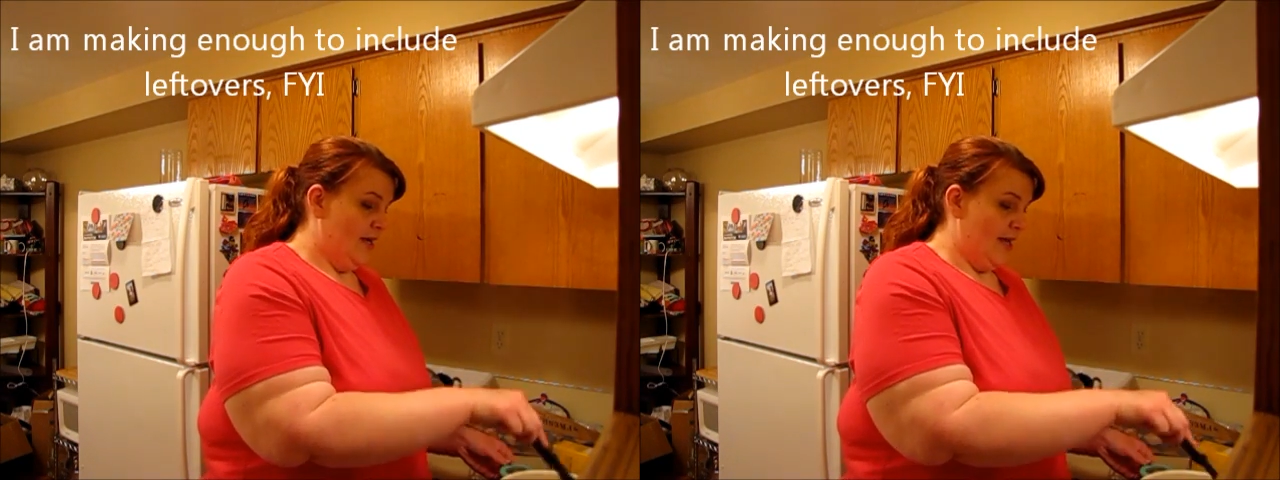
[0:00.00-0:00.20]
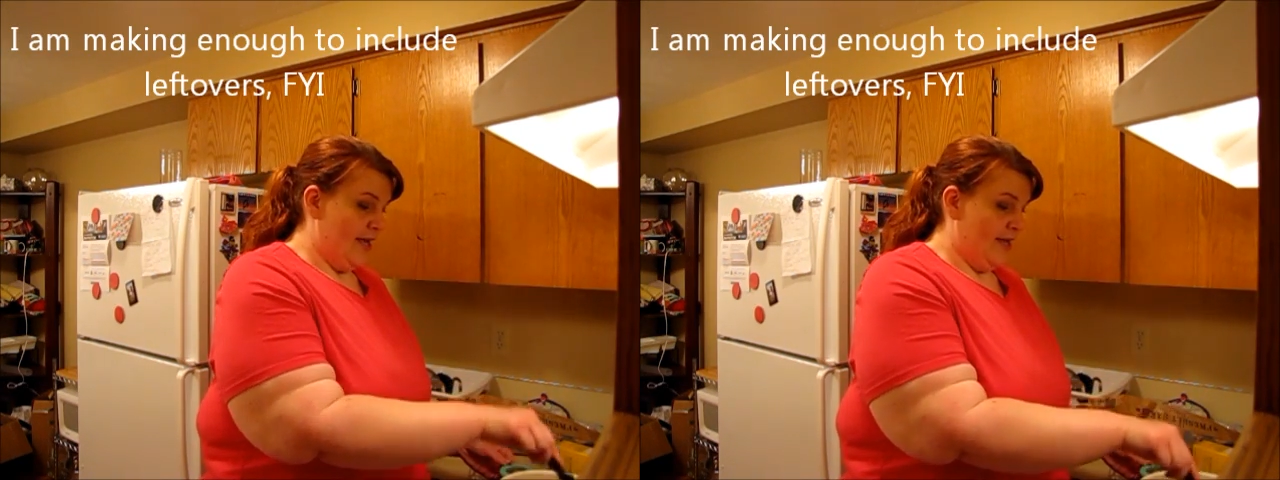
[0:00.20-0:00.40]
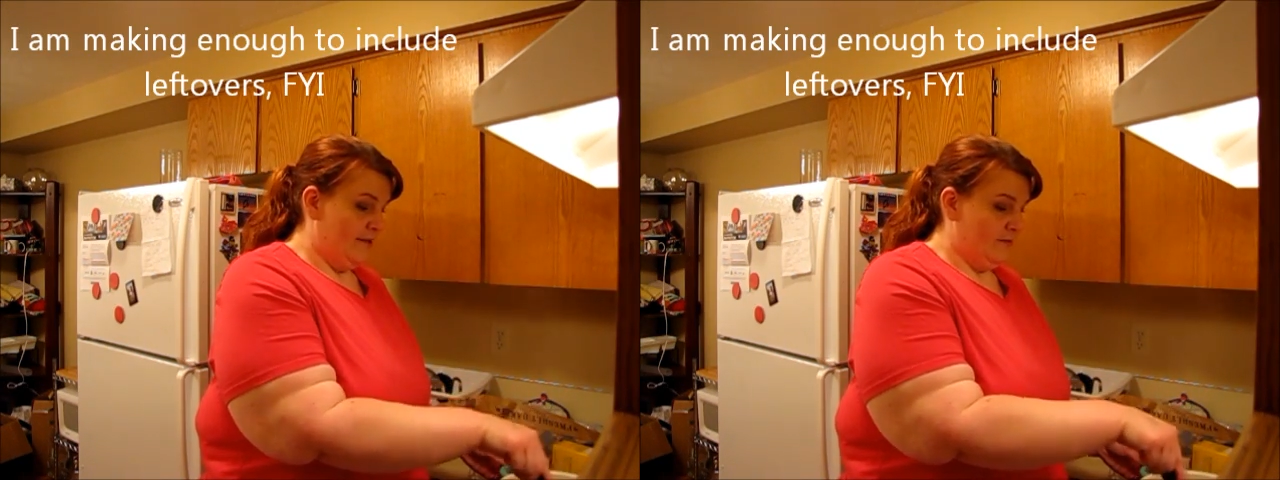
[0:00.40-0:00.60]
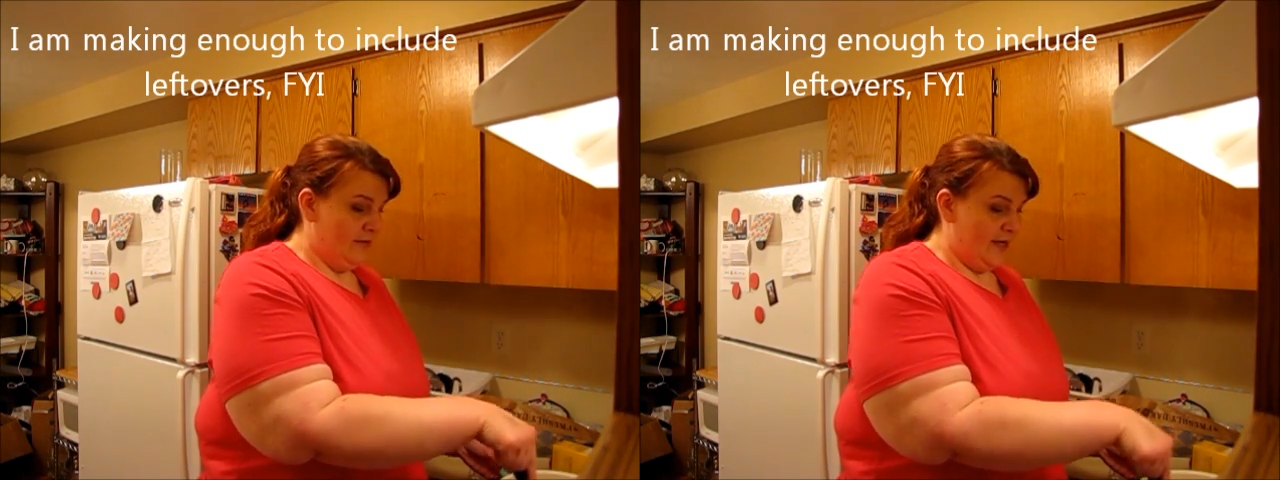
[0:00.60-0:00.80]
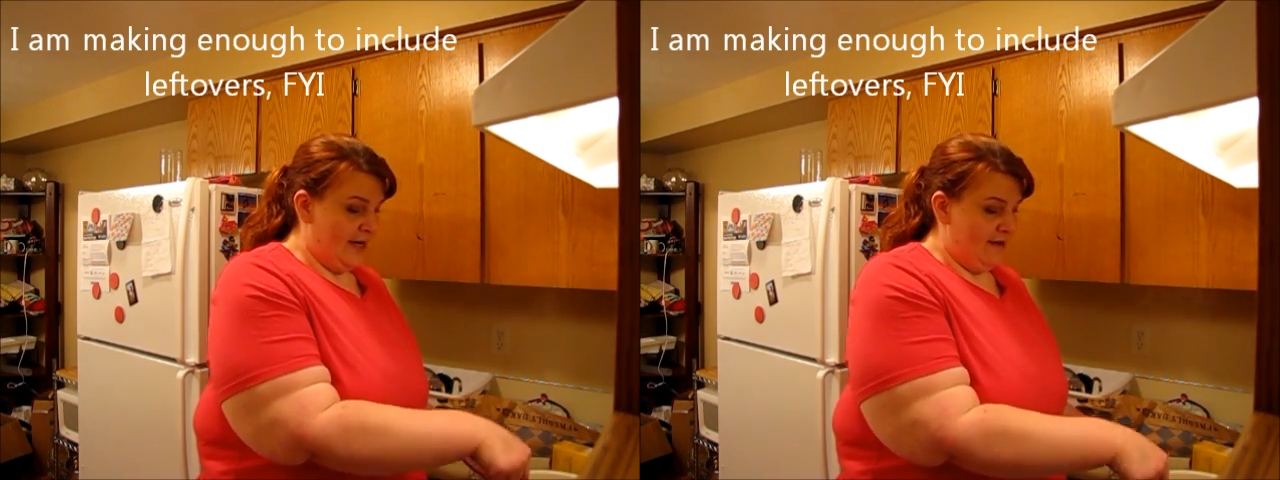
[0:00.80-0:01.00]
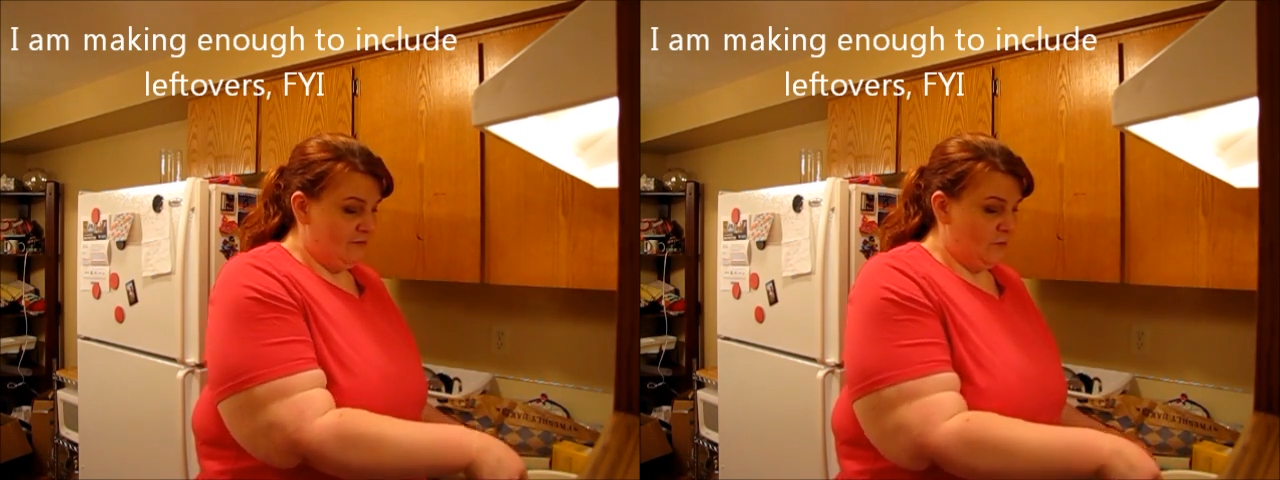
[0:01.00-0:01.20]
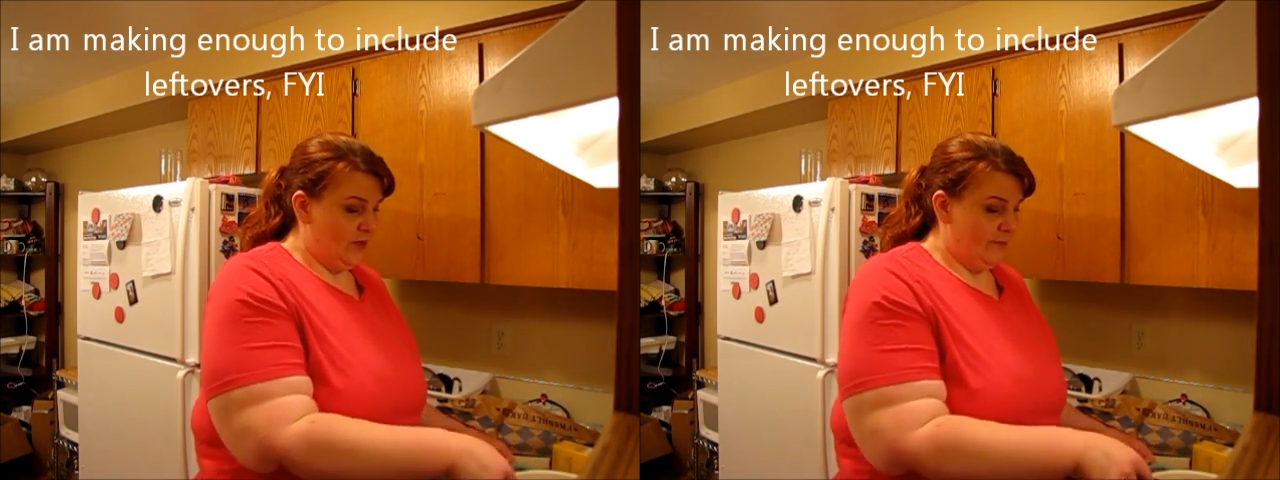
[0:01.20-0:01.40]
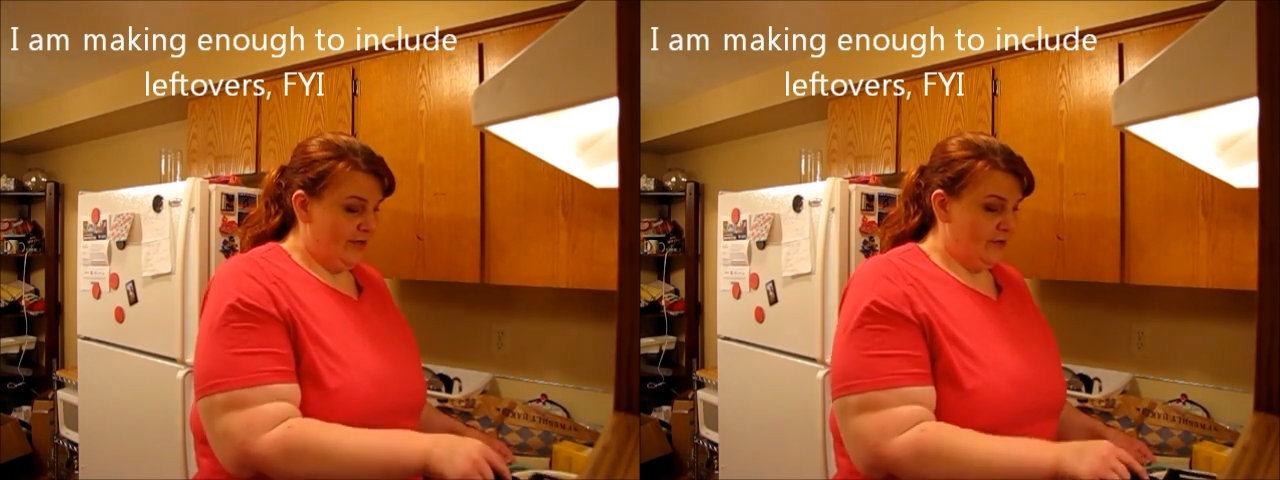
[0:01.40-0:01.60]
and have to
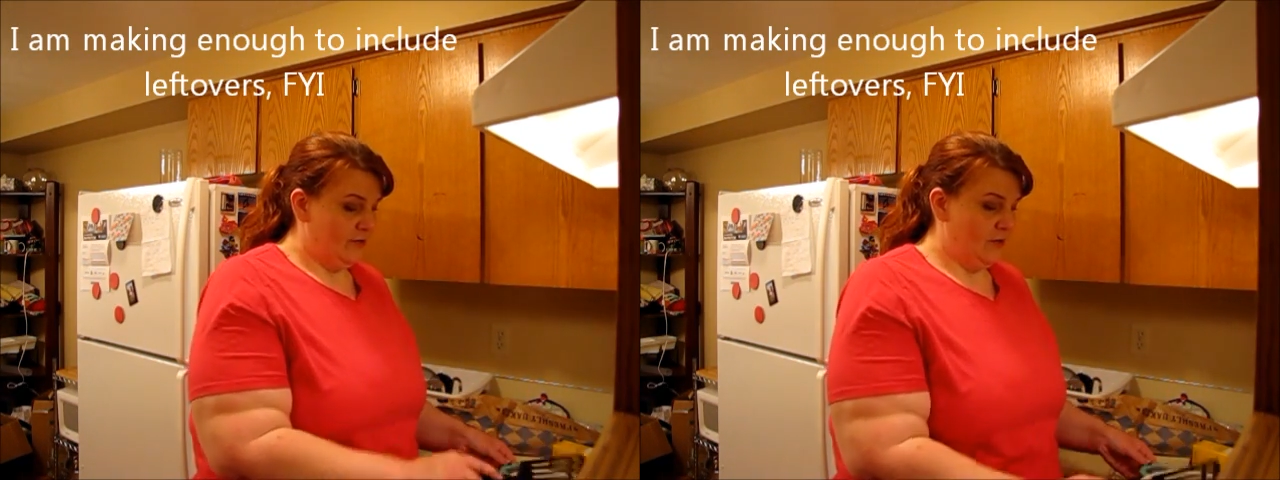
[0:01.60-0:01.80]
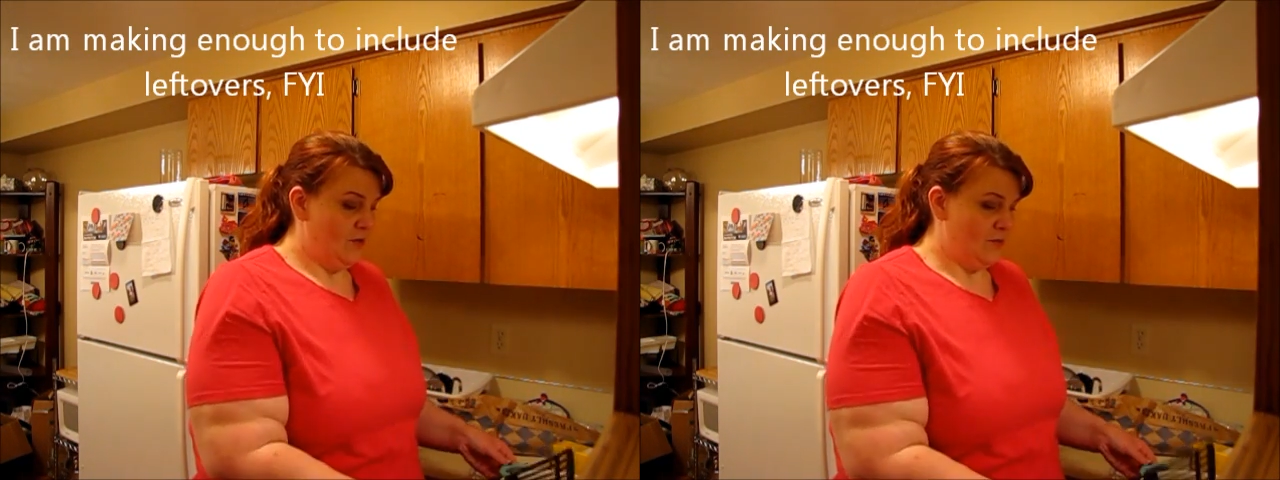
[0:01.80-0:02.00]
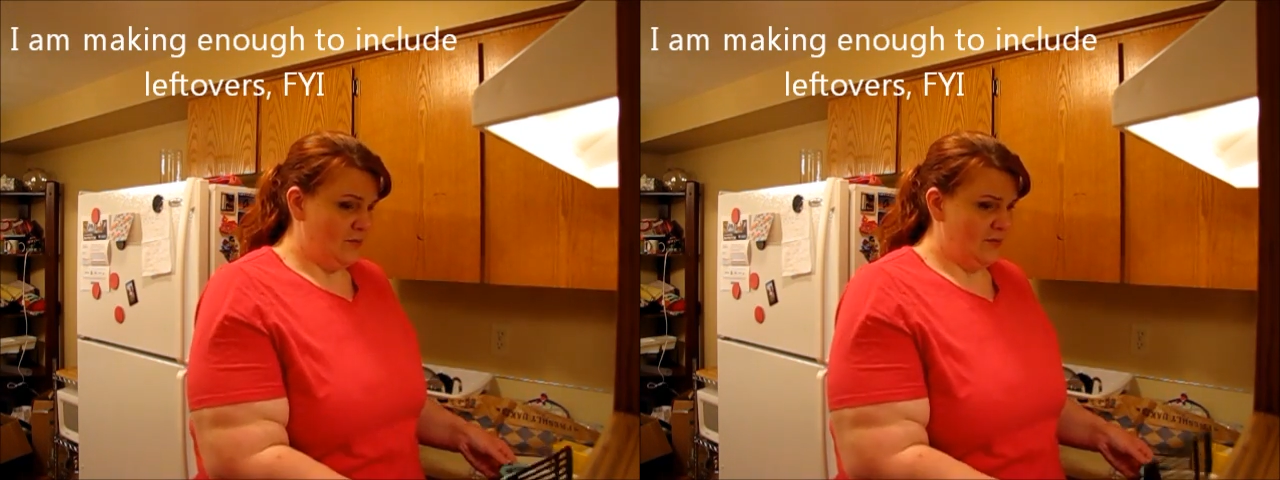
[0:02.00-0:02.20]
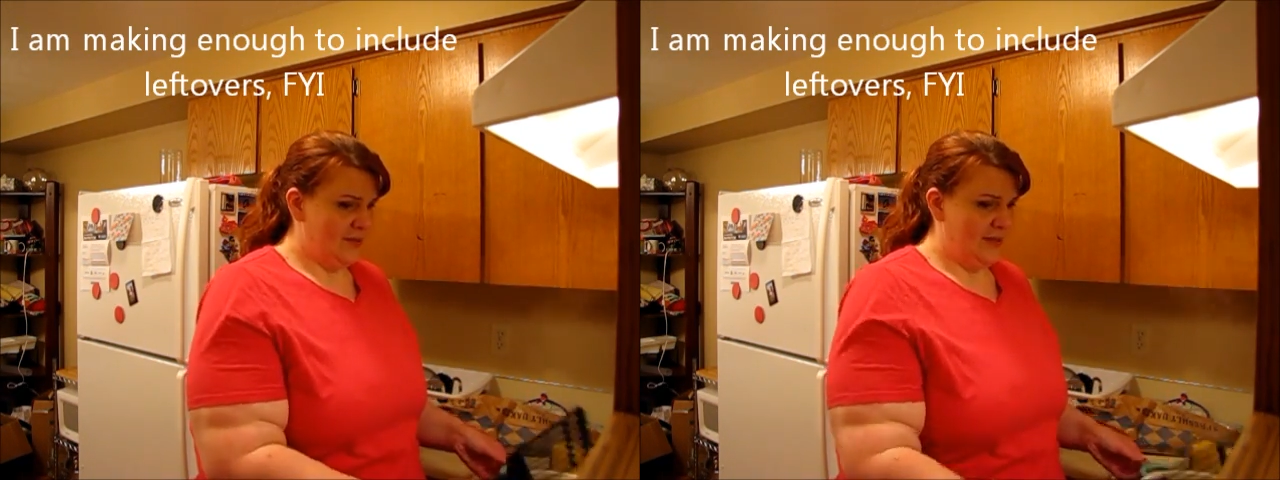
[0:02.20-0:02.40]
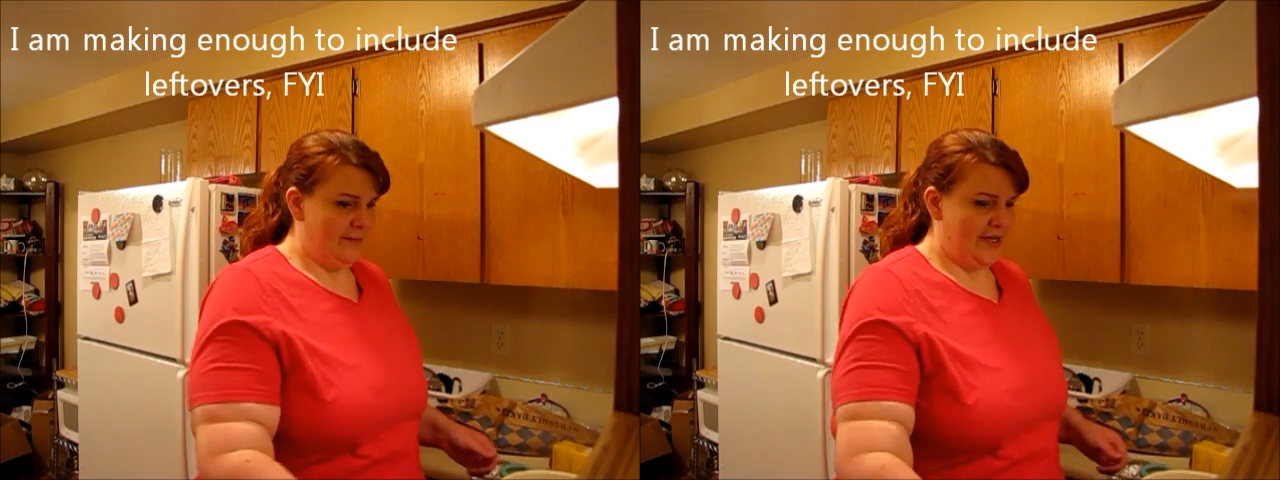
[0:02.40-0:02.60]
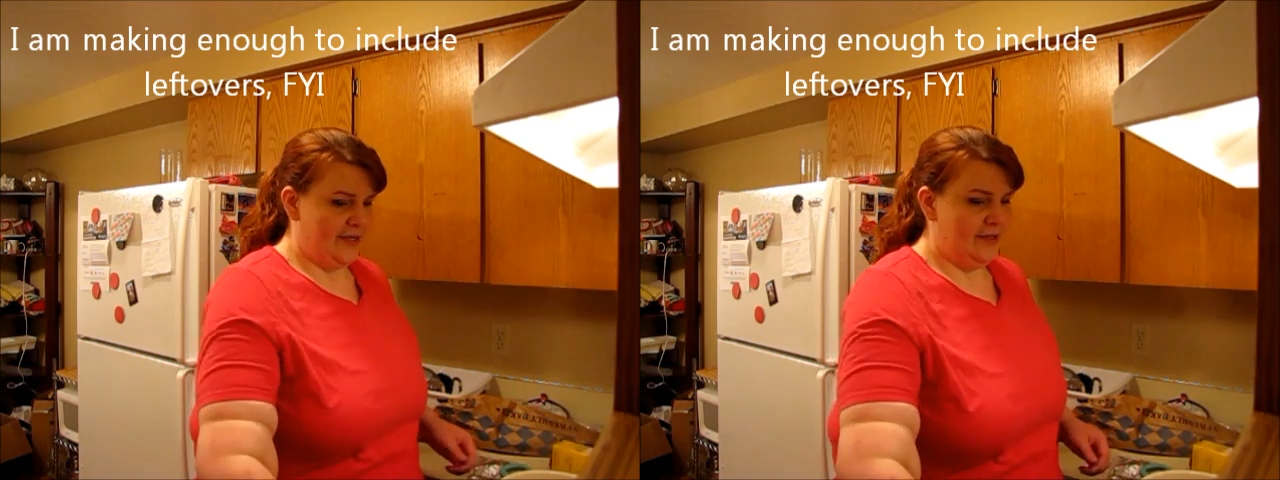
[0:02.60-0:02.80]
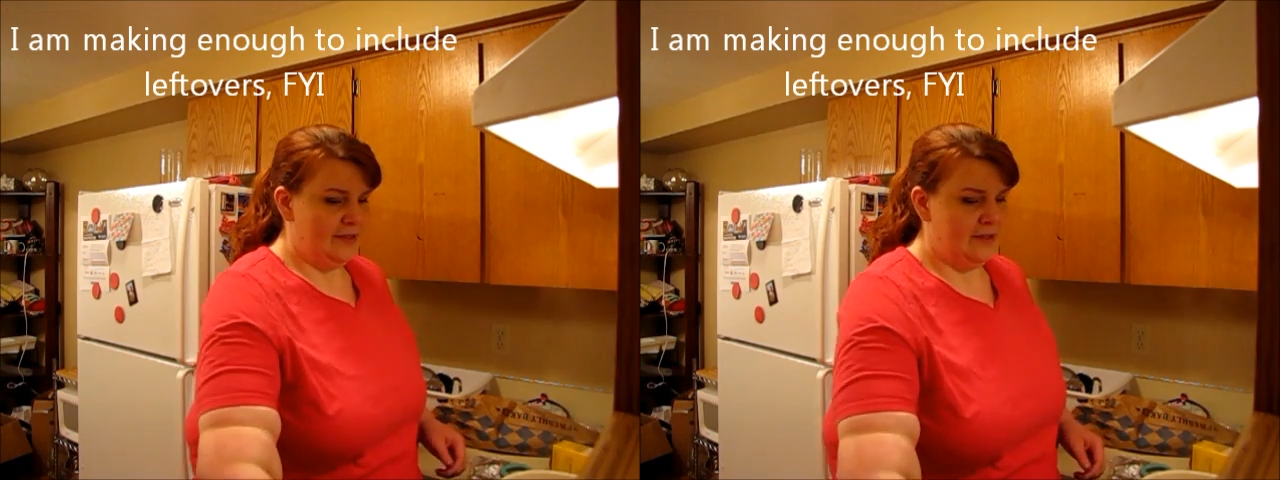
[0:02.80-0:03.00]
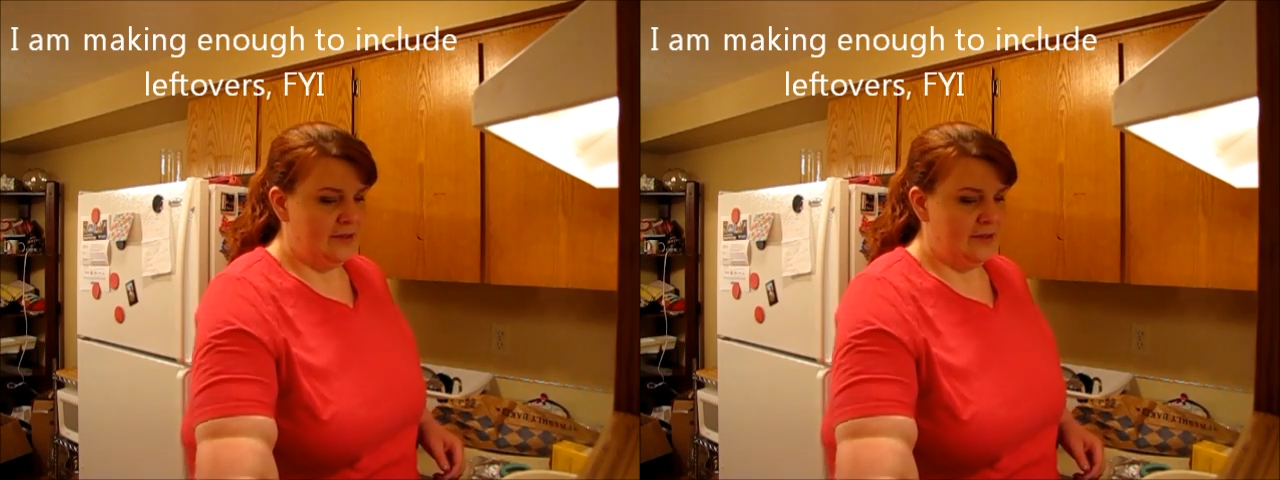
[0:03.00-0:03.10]
wear bigger clothes. I mean,